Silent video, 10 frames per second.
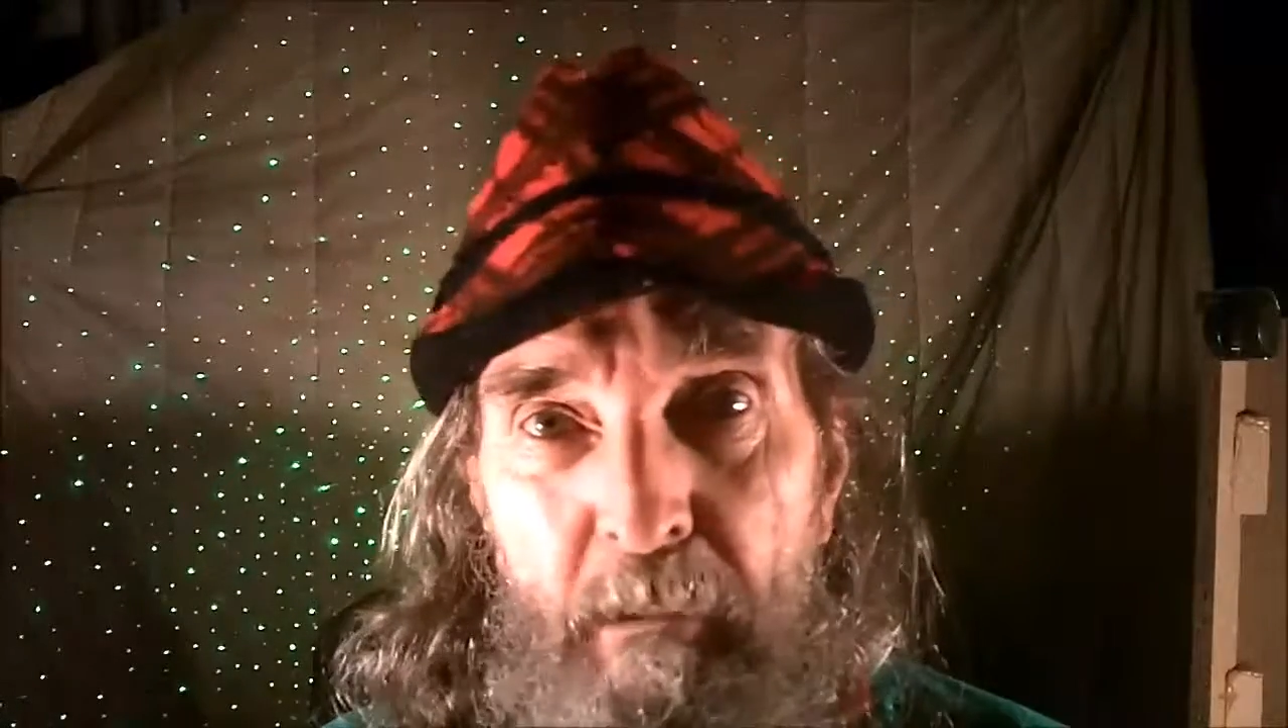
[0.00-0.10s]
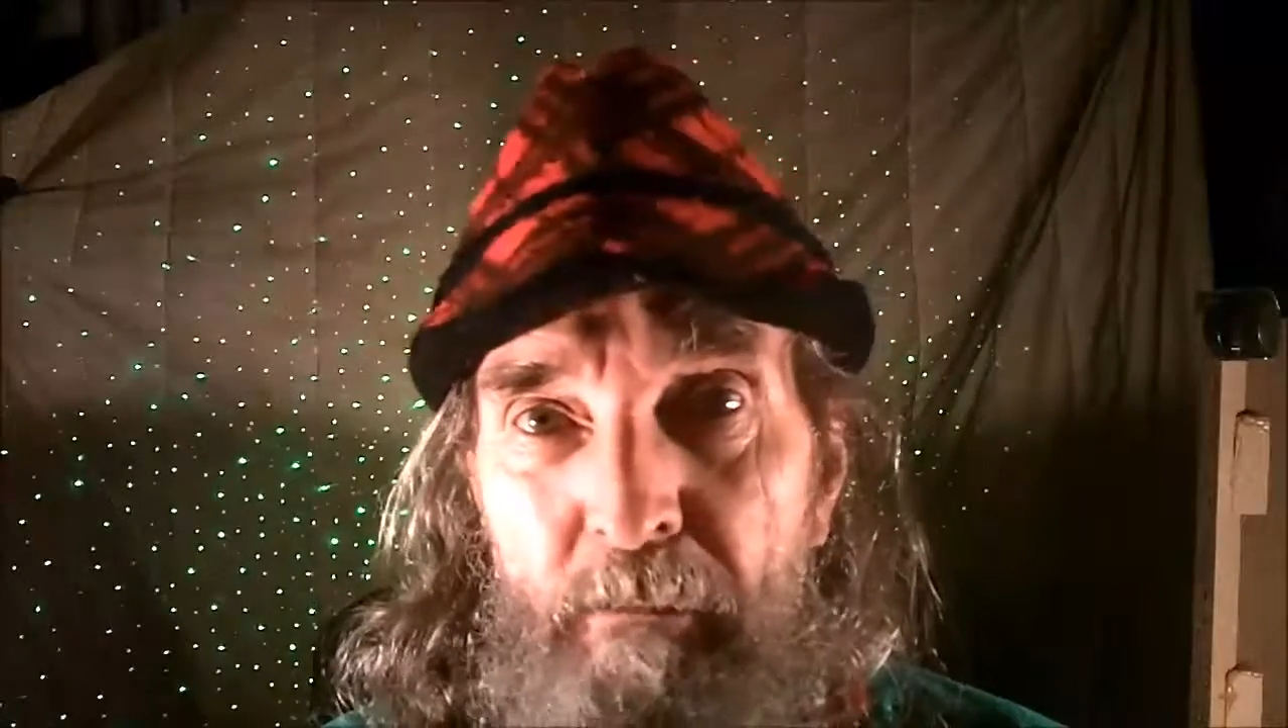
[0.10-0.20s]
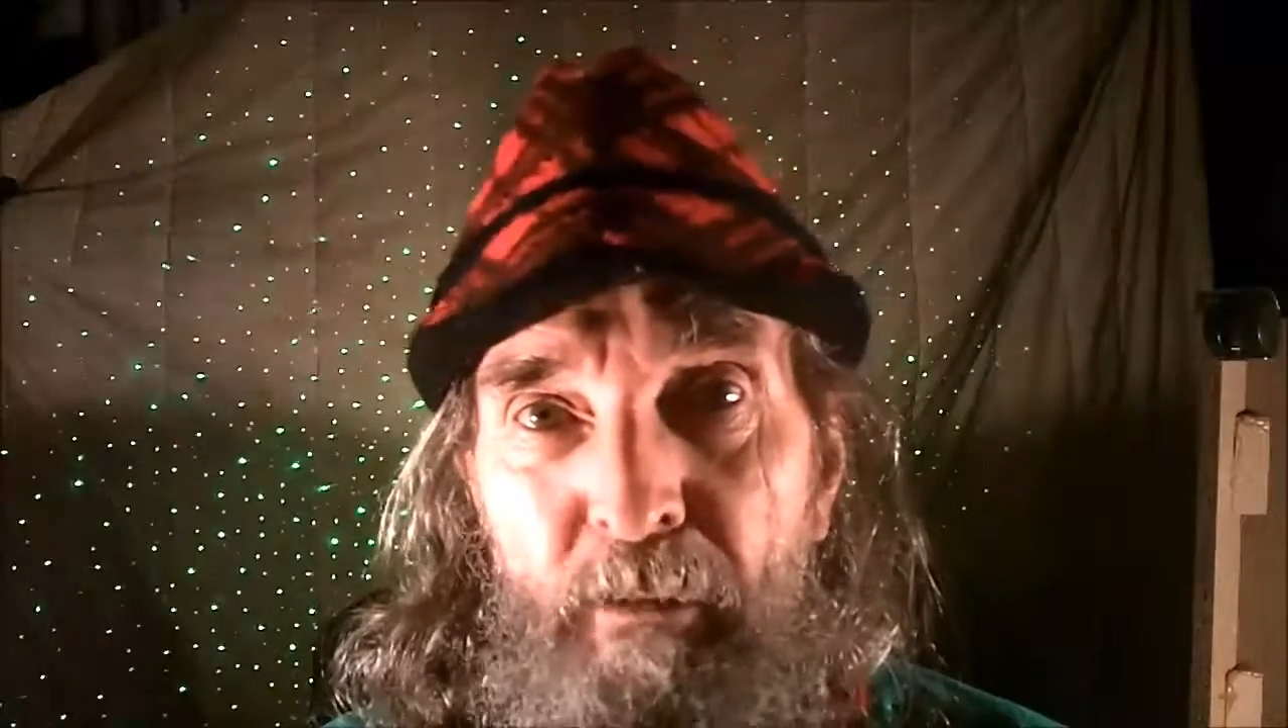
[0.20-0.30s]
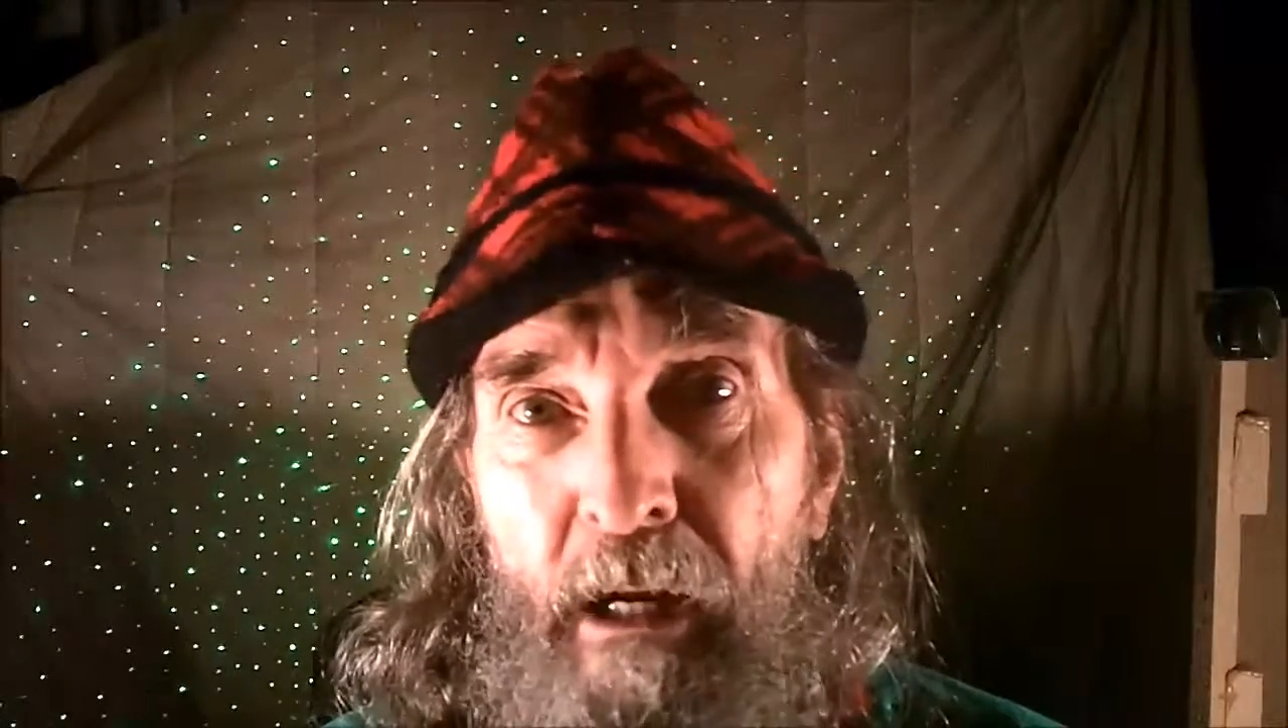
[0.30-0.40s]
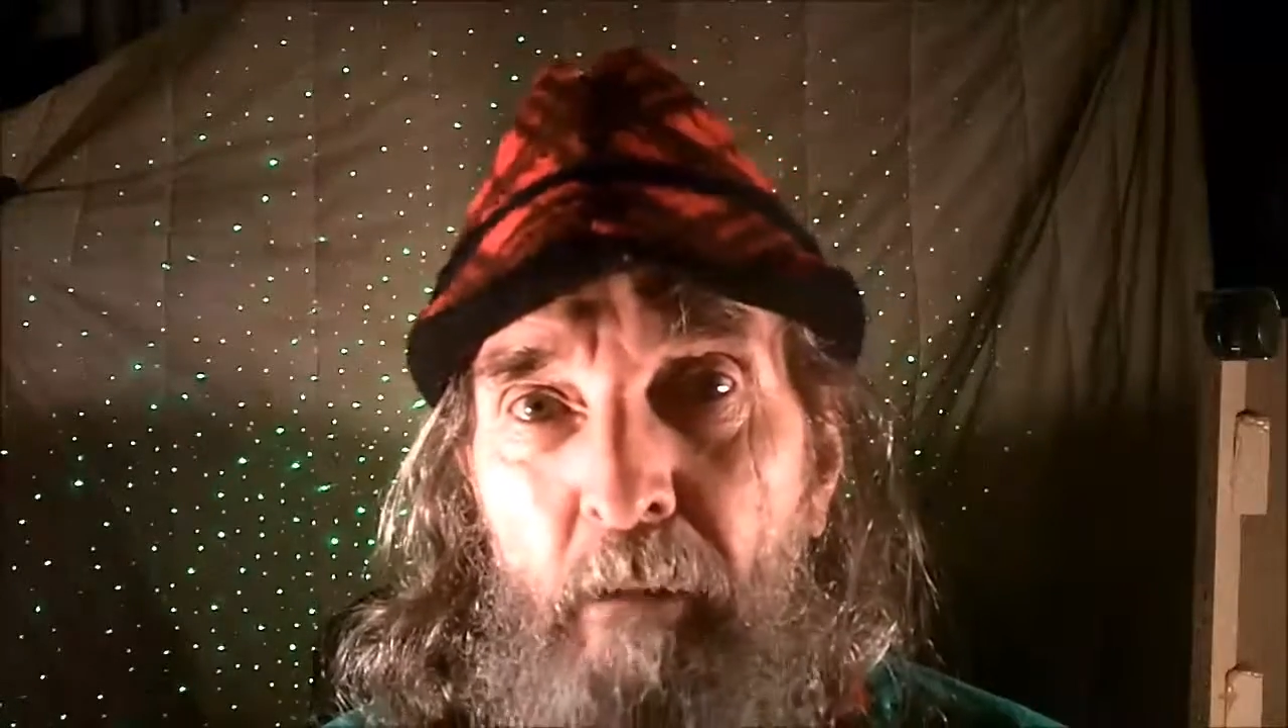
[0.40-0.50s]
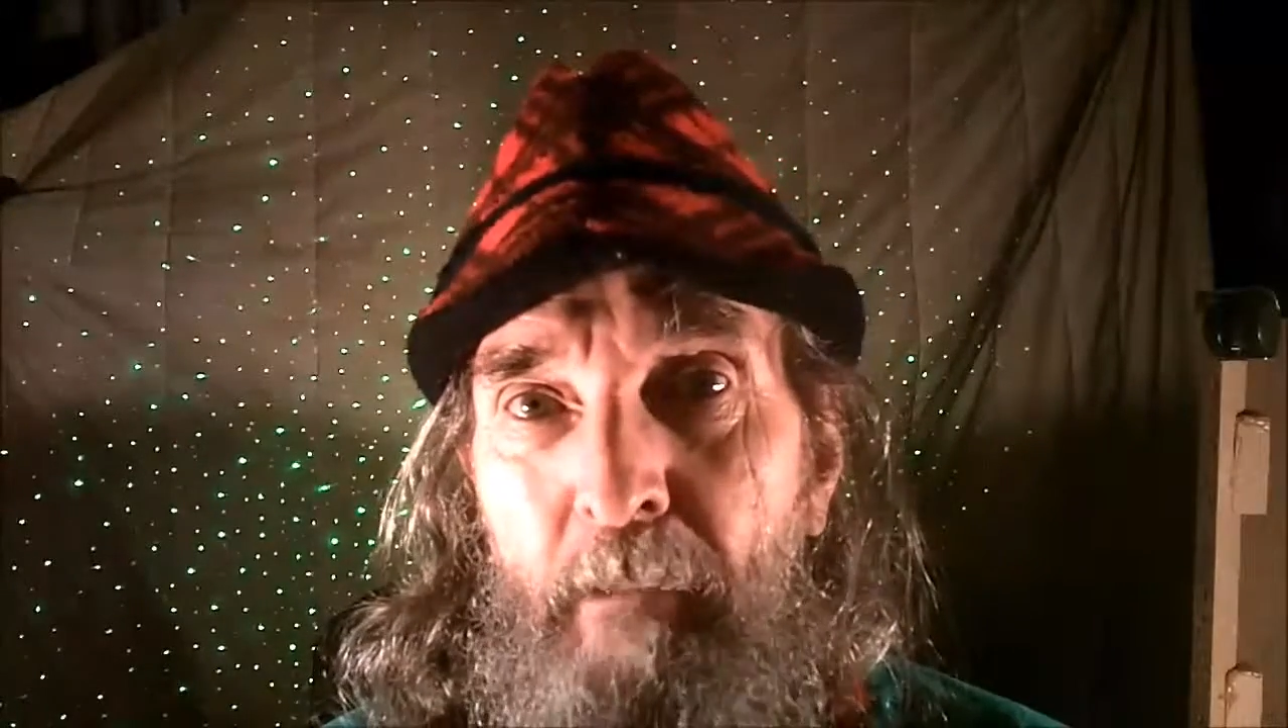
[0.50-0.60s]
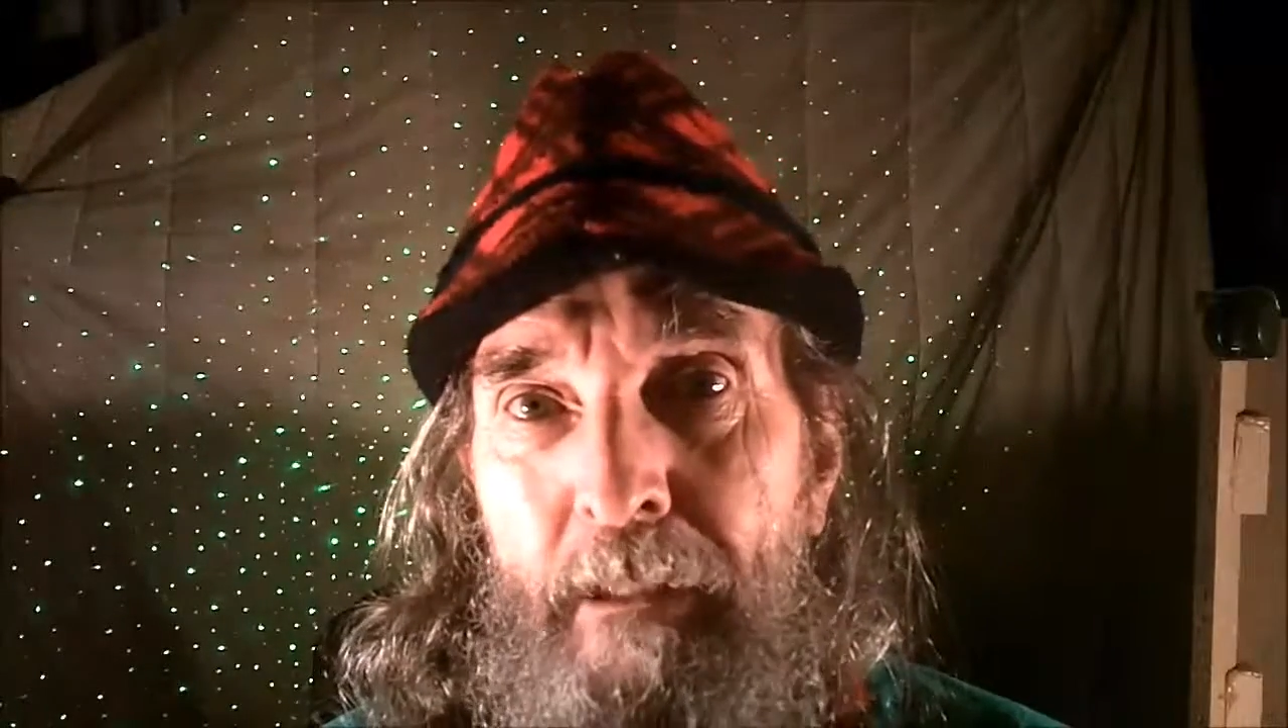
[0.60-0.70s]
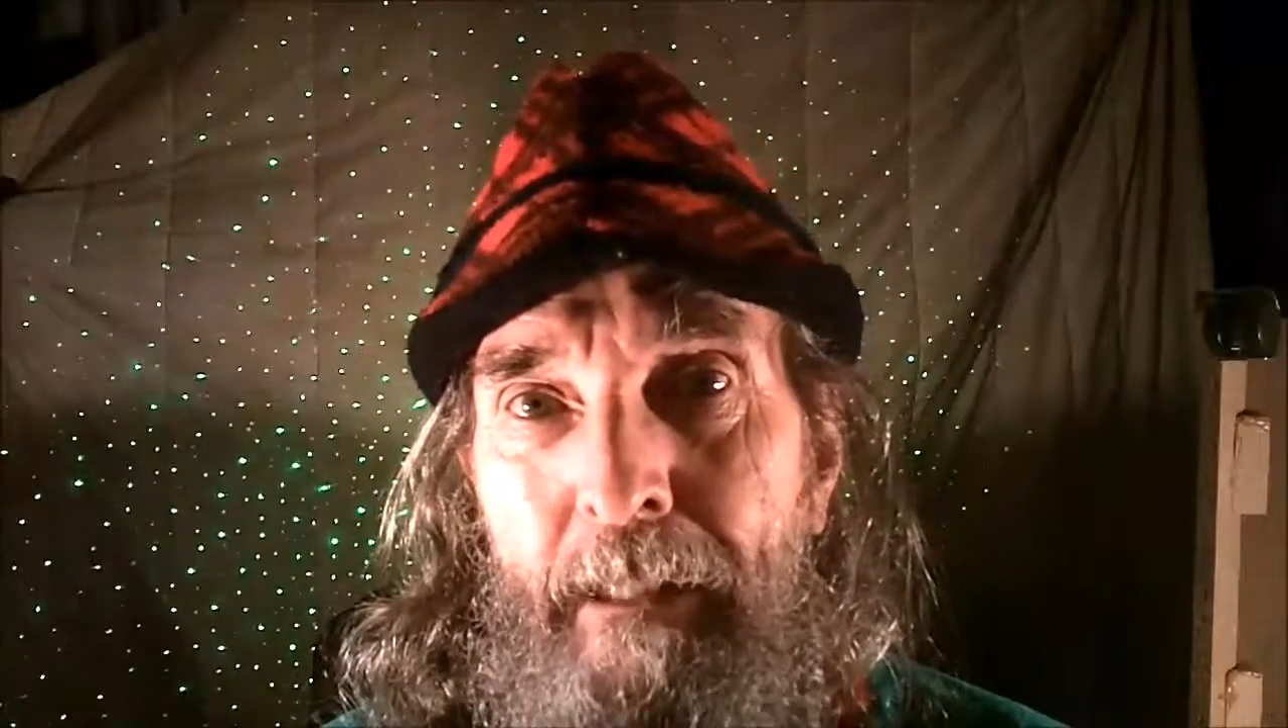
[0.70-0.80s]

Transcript: to be found.